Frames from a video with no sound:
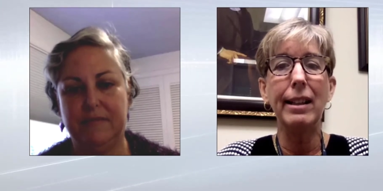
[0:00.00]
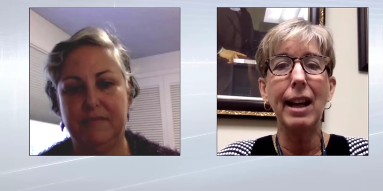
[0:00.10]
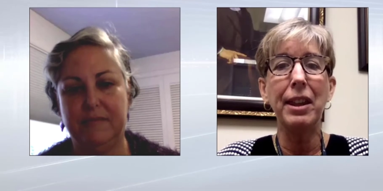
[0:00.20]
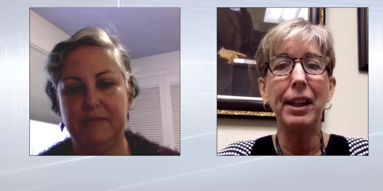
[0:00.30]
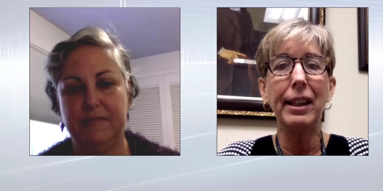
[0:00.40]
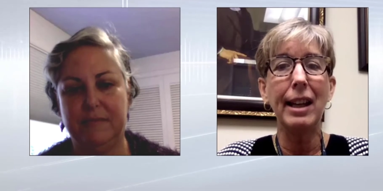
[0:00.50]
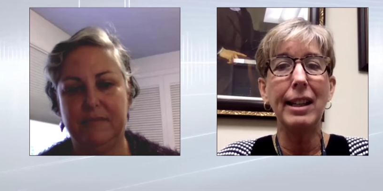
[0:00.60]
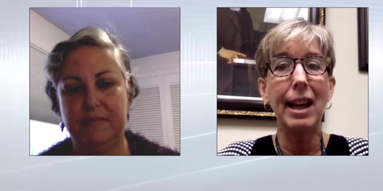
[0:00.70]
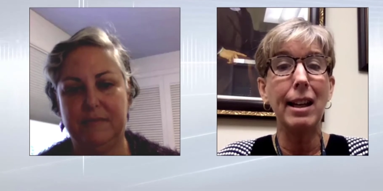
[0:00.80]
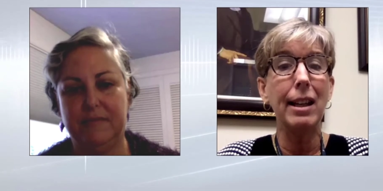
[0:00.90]
Speaker 1: I think that
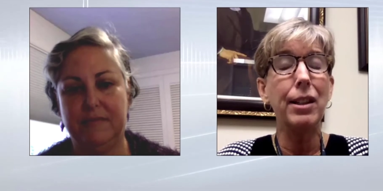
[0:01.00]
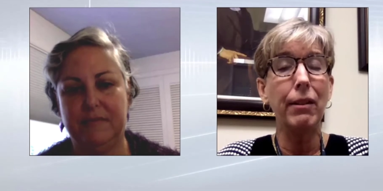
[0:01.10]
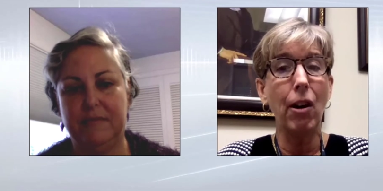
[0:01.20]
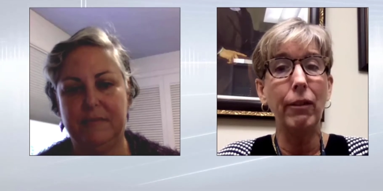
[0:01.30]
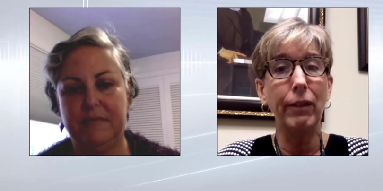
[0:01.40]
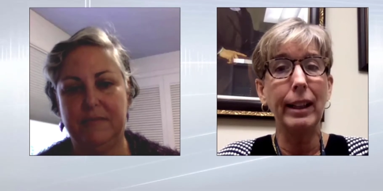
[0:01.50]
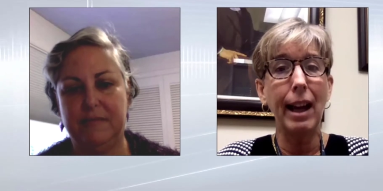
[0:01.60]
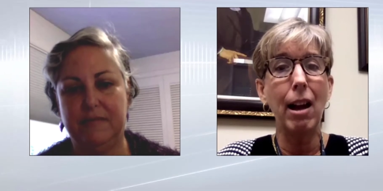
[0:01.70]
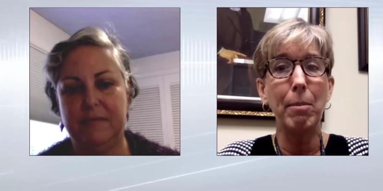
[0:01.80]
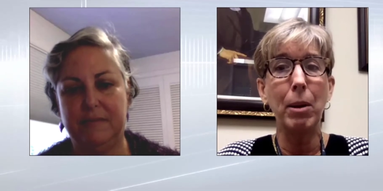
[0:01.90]
data is evolving
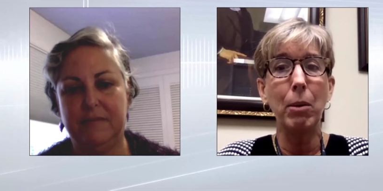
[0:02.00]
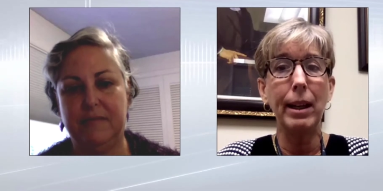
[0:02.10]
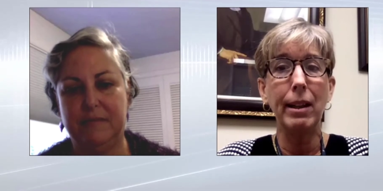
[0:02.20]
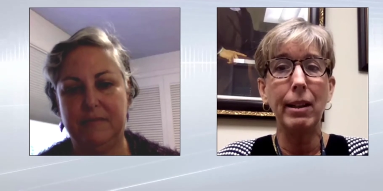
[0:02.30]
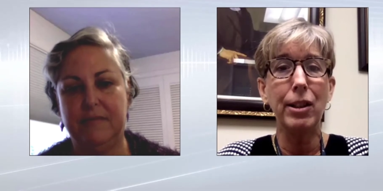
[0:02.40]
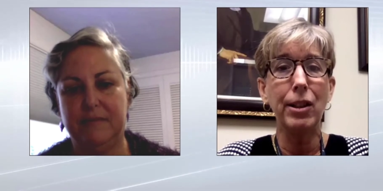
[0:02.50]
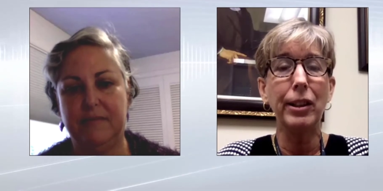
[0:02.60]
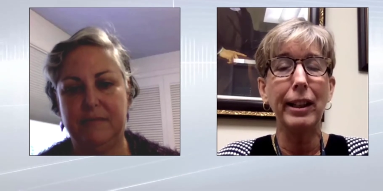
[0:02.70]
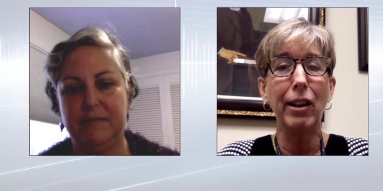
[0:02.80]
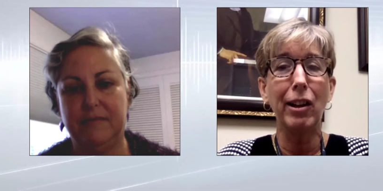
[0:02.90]
now, but we
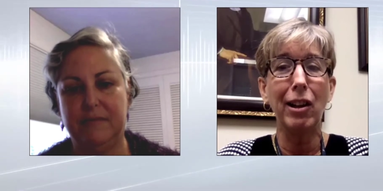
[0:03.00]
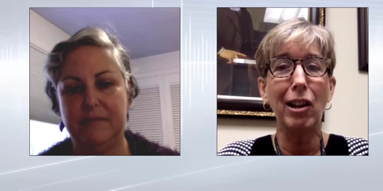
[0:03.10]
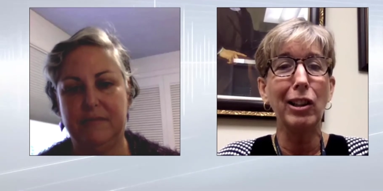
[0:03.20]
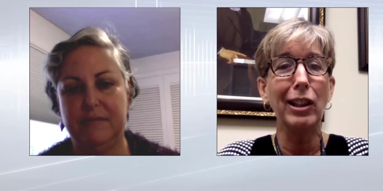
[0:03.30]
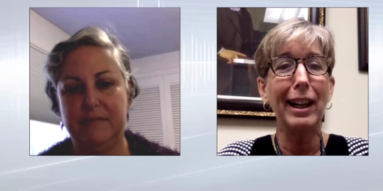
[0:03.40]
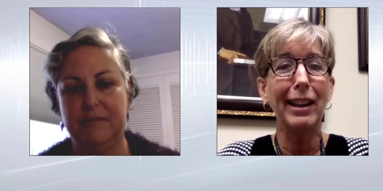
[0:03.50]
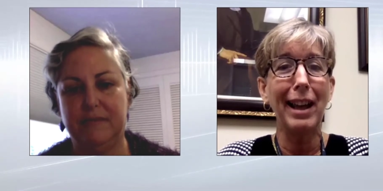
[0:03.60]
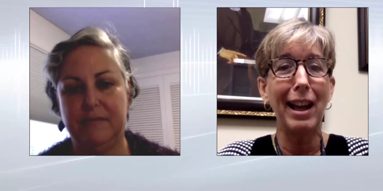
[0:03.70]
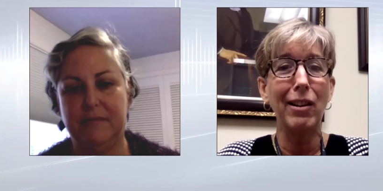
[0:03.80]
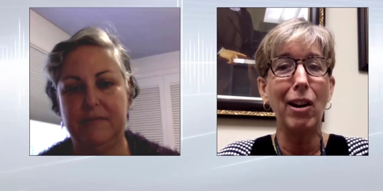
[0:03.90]
certainly are looking at
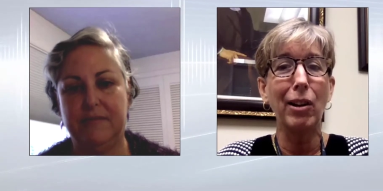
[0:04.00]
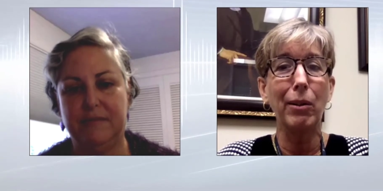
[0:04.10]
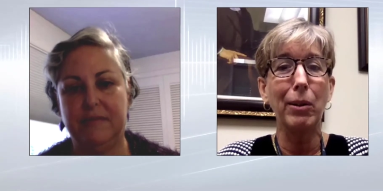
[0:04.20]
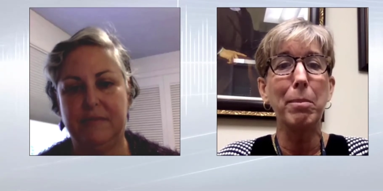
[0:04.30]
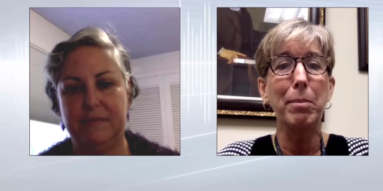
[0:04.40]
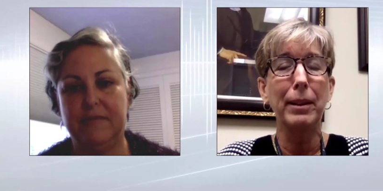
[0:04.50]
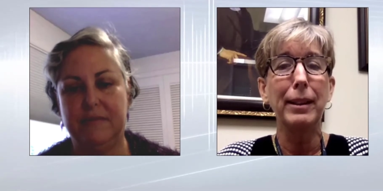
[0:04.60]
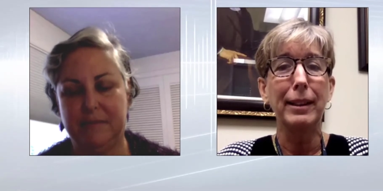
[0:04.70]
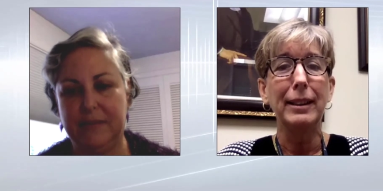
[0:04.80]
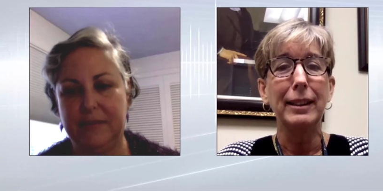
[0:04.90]
that in our group.
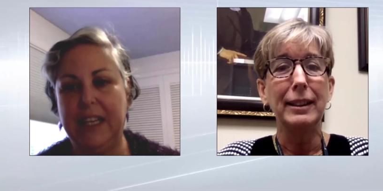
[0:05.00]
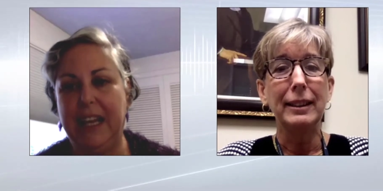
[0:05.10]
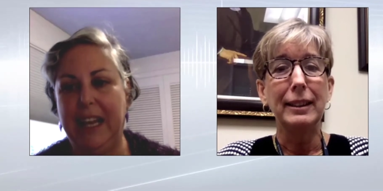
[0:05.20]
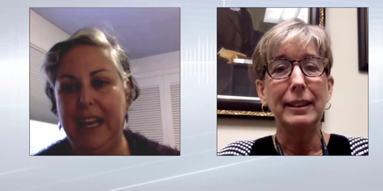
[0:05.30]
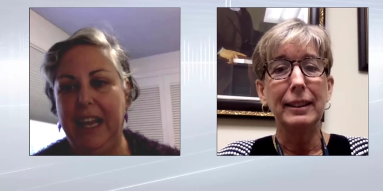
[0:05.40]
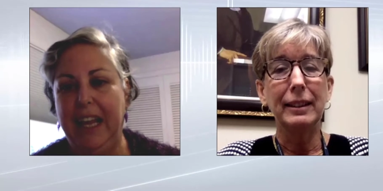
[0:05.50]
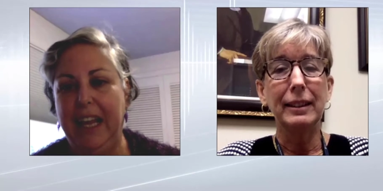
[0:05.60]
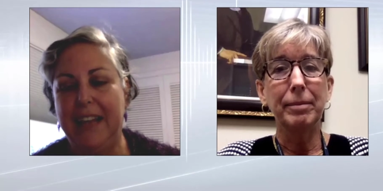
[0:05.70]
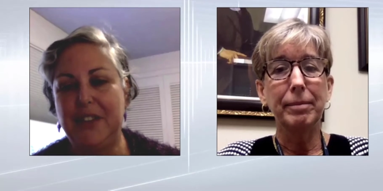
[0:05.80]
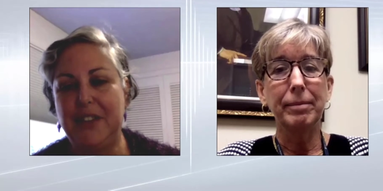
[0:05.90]

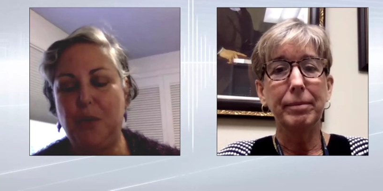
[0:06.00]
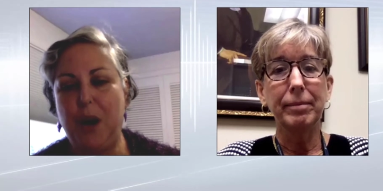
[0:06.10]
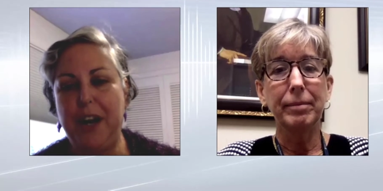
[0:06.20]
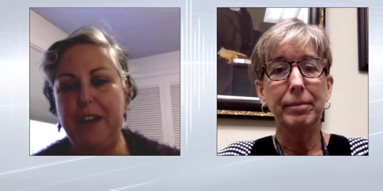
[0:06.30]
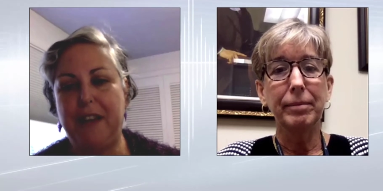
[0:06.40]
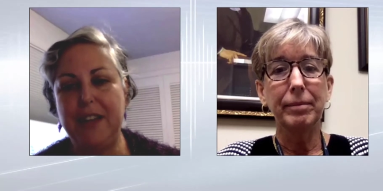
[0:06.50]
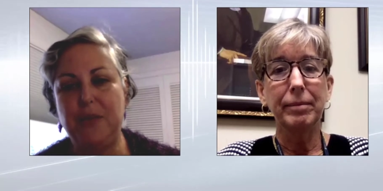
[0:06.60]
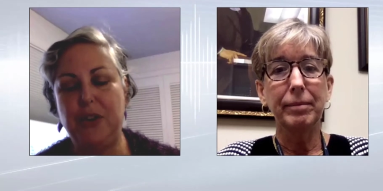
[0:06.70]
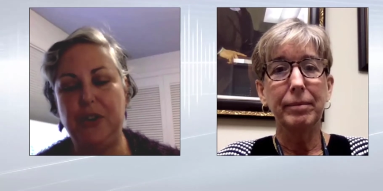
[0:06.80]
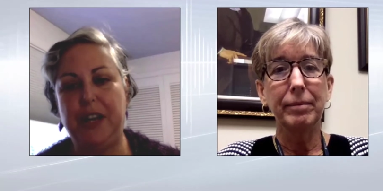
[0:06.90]
Speaker 2: And so what advice
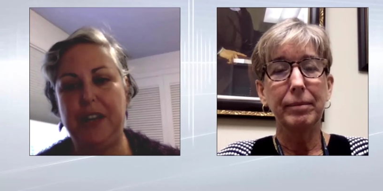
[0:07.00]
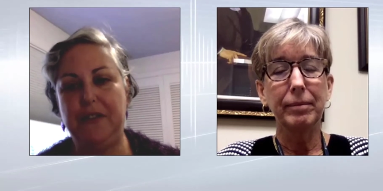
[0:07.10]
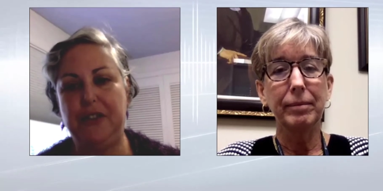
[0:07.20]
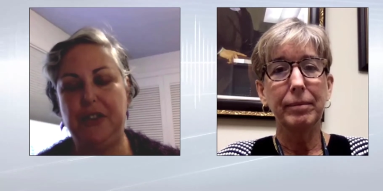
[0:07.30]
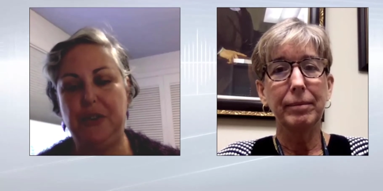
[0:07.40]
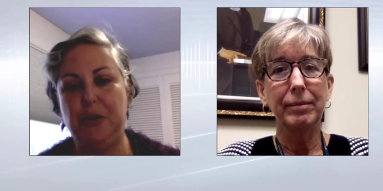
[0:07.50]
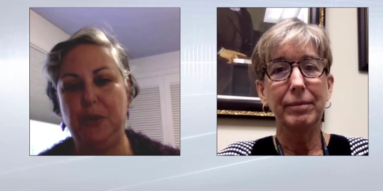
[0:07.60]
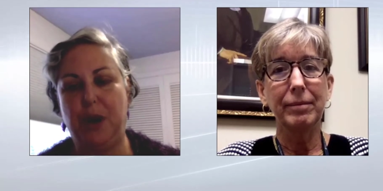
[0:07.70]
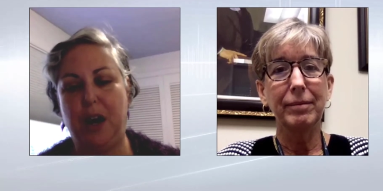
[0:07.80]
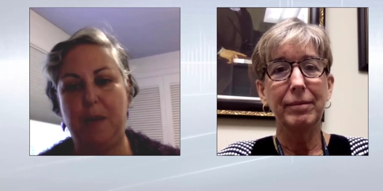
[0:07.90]
would you give to
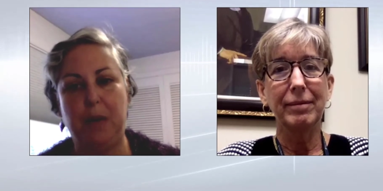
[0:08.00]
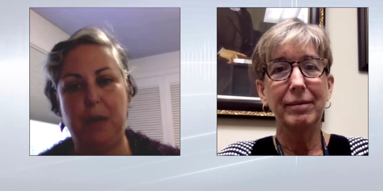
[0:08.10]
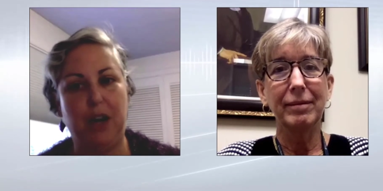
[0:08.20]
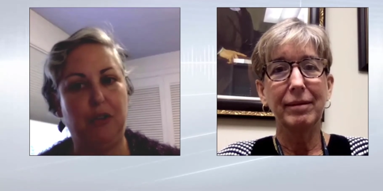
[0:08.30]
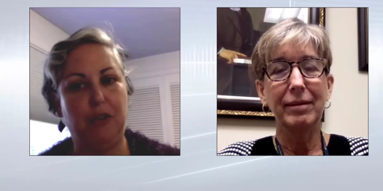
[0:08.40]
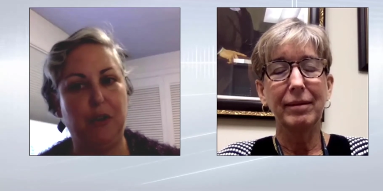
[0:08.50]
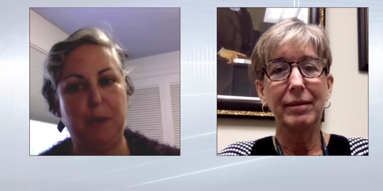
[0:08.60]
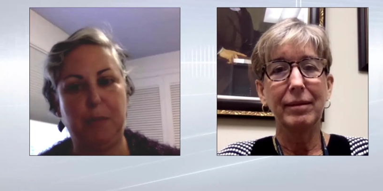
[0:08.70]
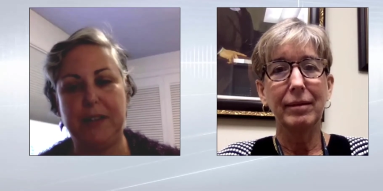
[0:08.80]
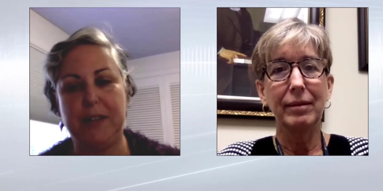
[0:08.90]
a
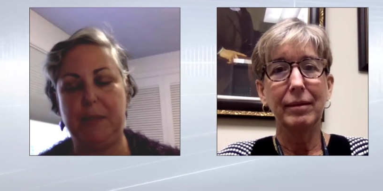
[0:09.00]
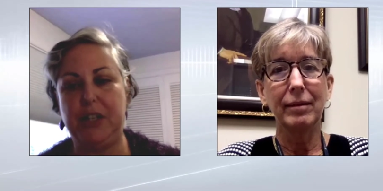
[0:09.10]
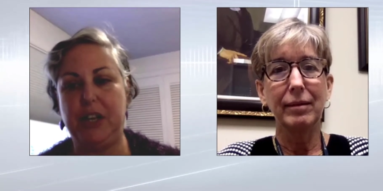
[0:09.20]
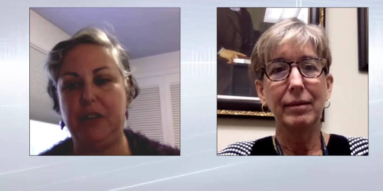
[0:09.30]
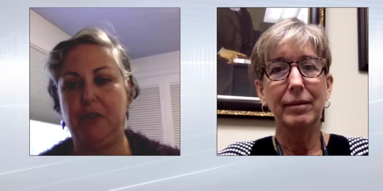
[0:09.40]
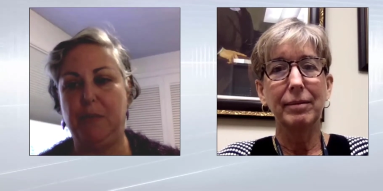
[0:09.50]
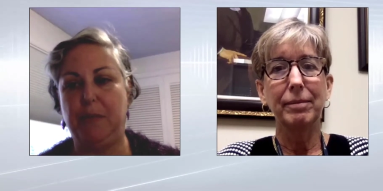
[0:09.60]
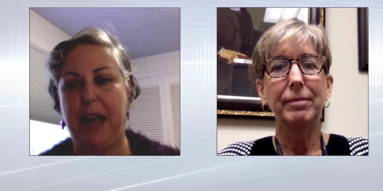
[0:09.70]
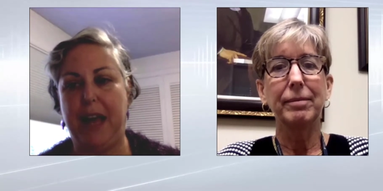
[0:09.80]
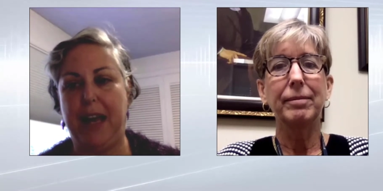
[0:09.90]
breast imaging group
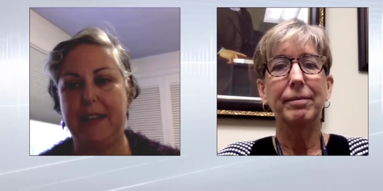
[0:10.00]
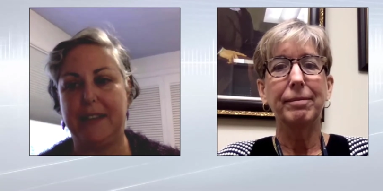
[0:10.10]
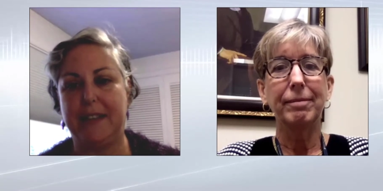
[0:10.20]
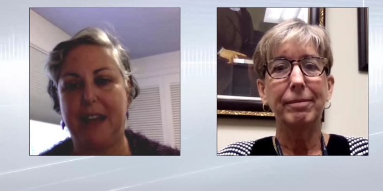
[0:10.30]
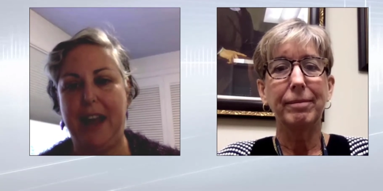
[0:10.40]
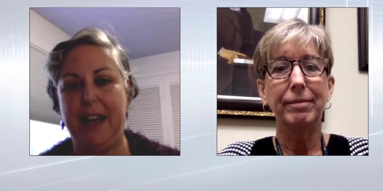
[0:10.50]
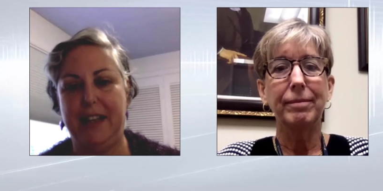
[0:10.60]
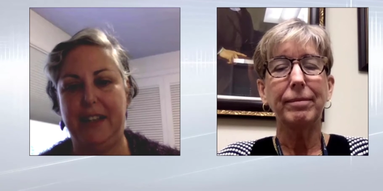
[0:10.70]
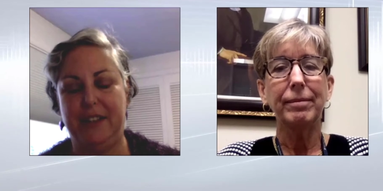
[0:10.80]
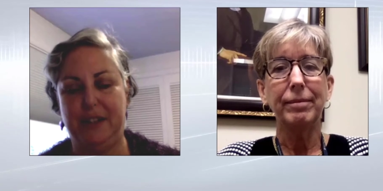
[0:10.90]
that has
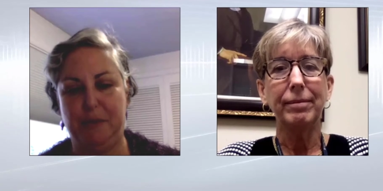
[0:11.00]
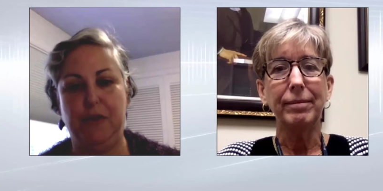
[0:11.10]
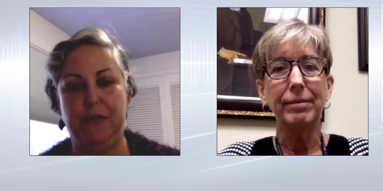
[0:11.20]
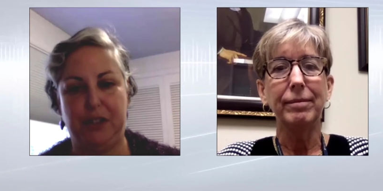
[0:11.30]
decided to move to